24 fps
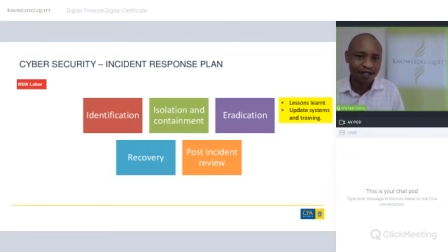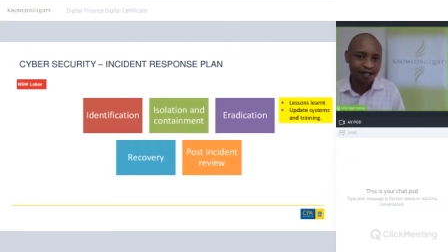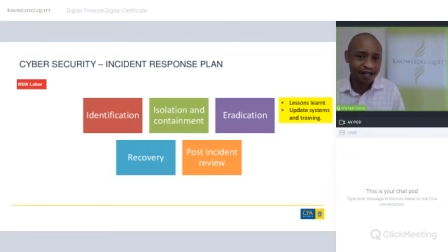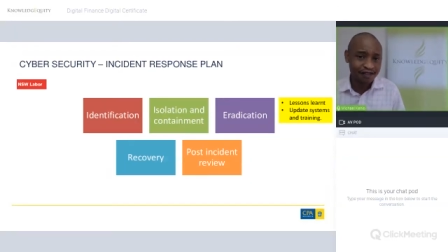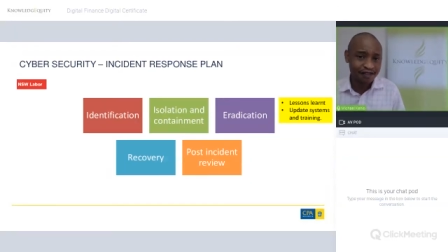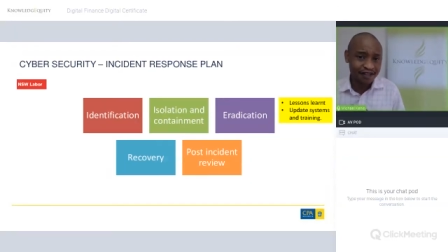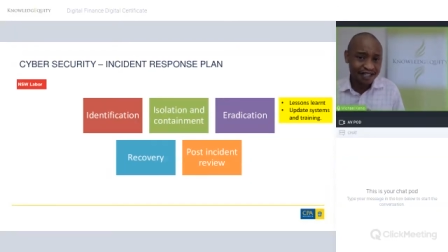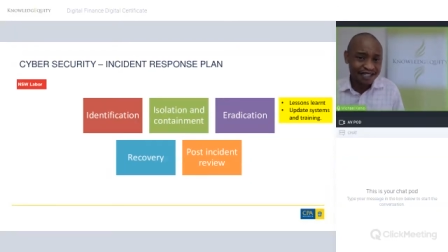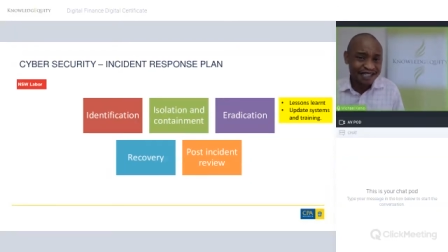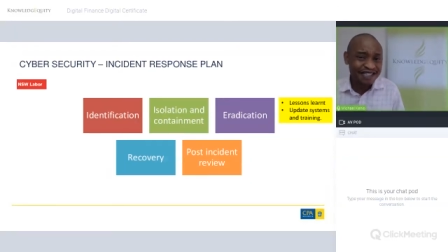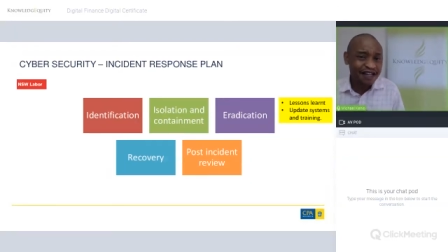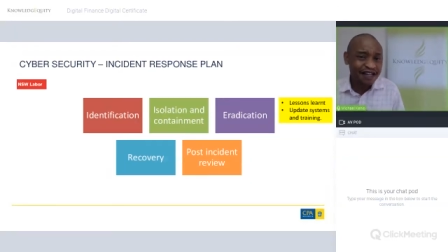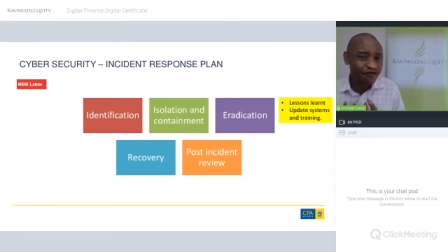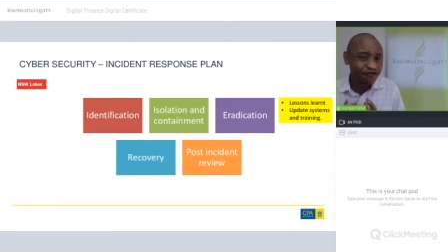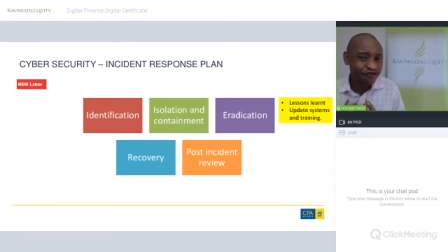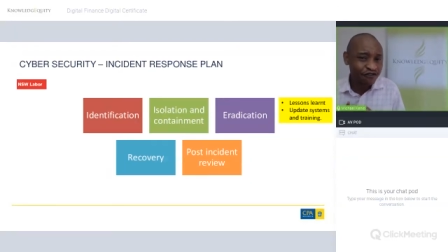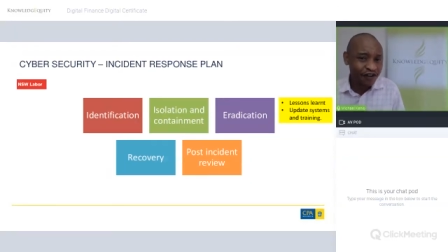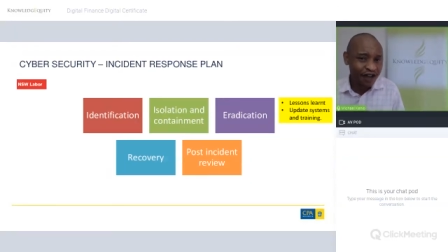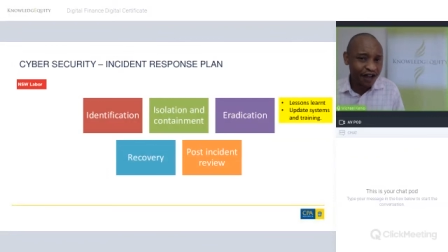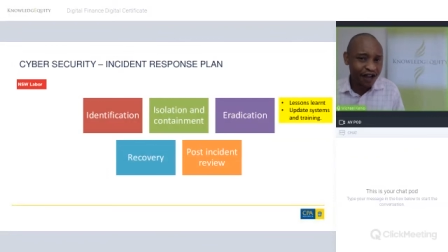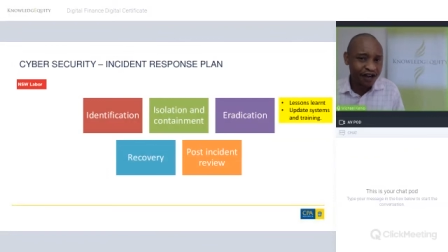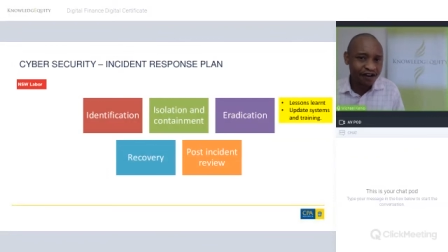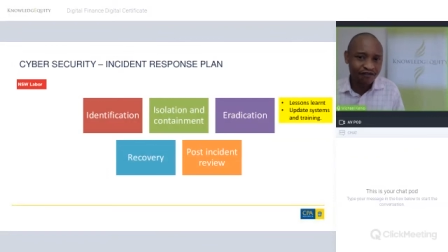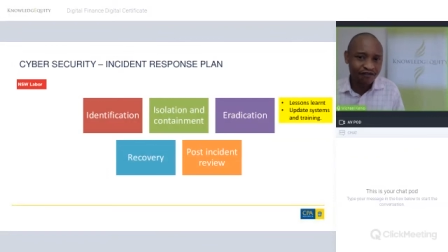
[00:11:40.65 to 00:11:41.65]
And this is a
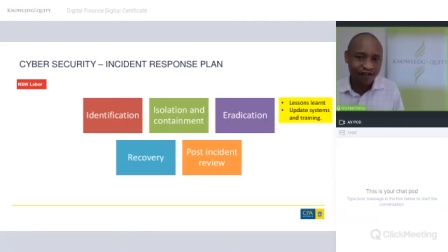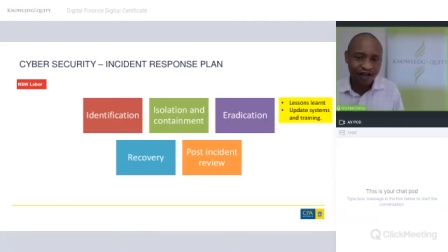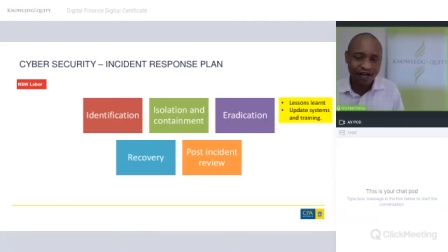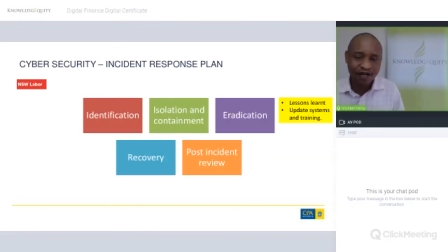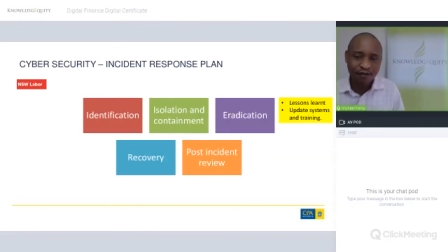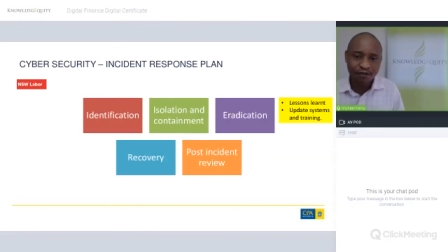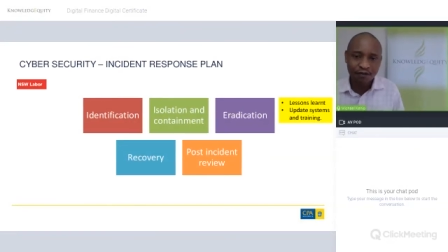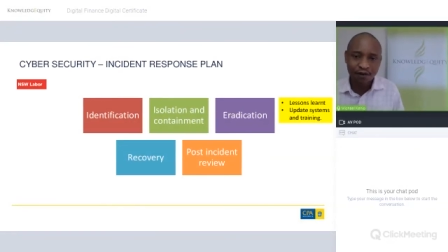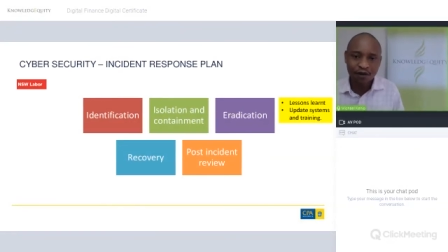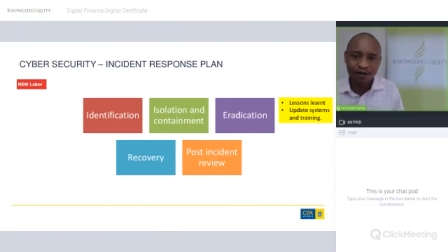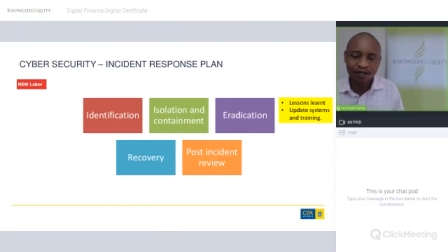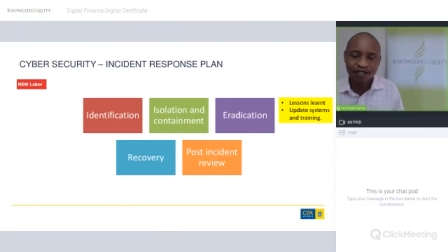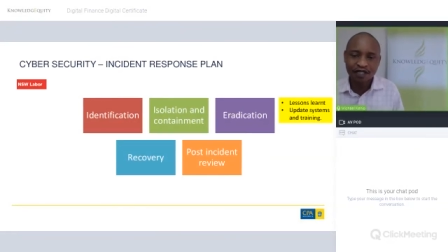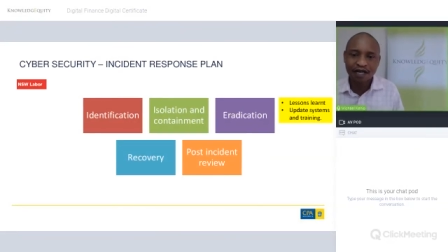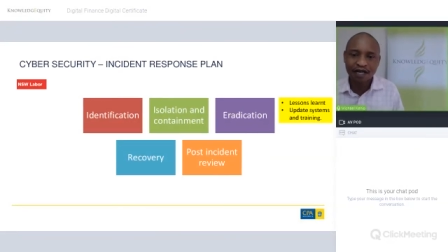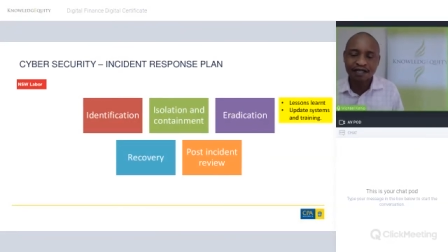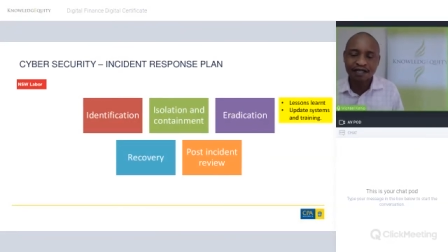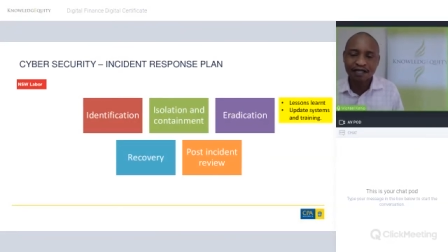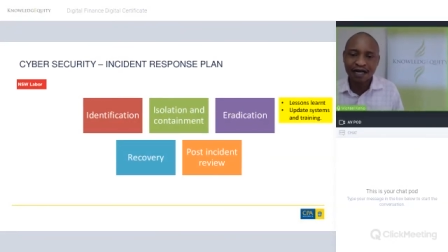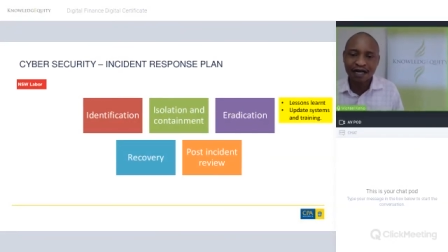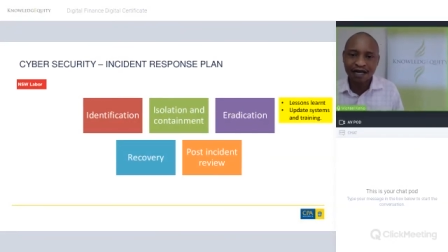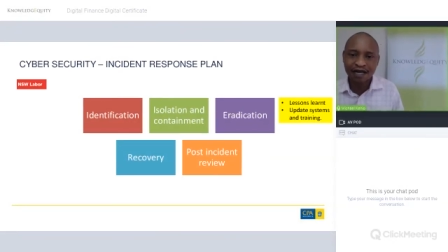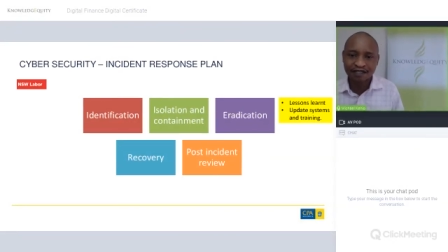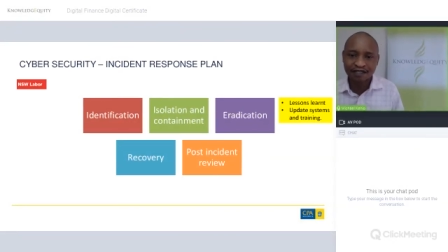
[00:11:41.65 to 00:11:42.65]
very, very
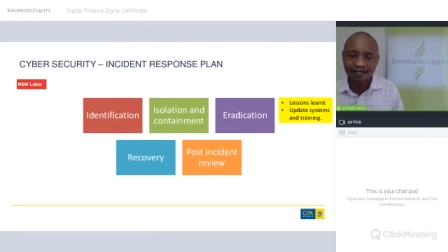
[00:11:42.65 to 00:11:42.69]
important